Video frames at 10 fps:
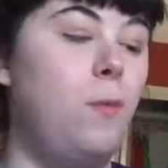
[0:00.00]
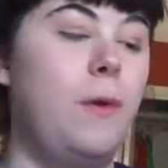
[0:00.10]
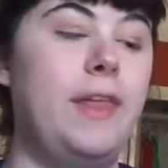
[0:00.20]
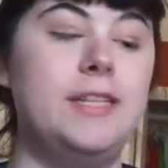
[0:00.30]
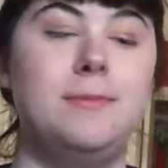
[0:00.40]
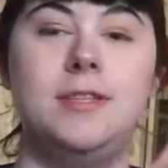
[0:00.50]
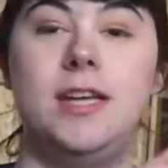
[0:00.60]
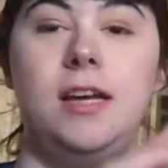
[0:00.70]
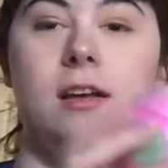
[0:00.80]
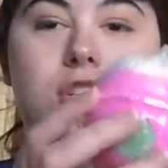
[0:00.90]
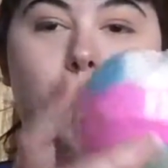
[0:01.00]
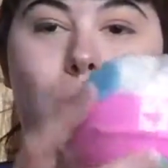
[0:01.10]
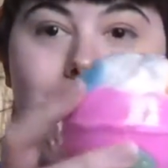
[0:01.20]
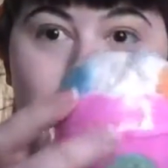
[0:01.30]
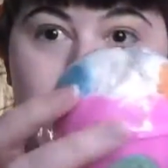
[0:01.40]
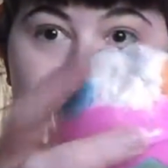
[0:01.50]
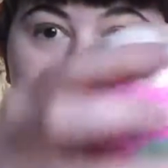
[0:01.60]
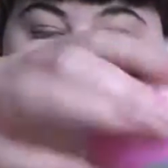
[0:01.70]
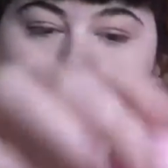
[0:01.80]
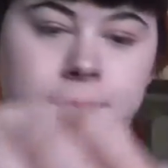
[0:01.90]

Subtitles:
The one that smells like Twilight.